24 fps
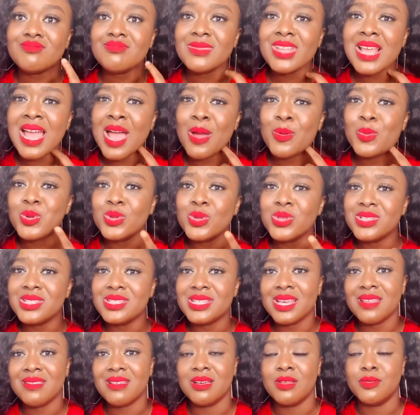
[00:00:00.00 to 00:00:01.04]
I wouldn't say
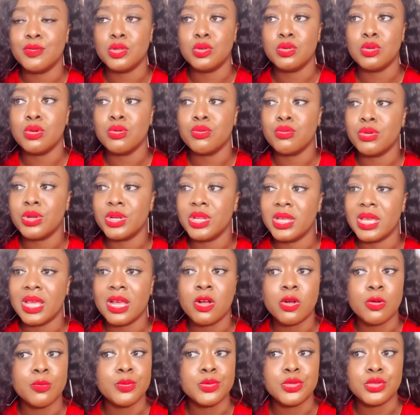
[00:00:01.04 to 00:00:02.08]
that on the long run it
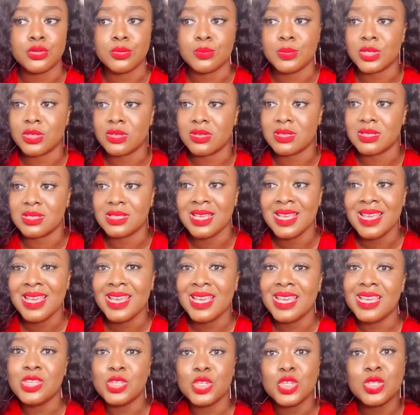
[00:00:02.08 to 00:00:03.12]
helps you, because it
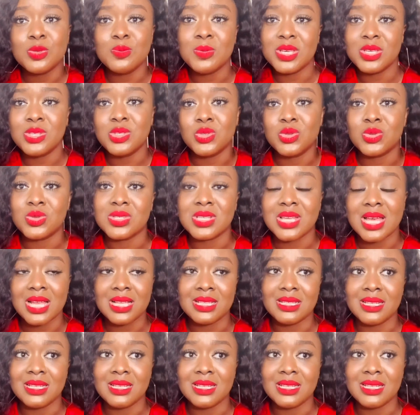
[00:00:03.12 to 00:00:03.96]
just makes you scattered.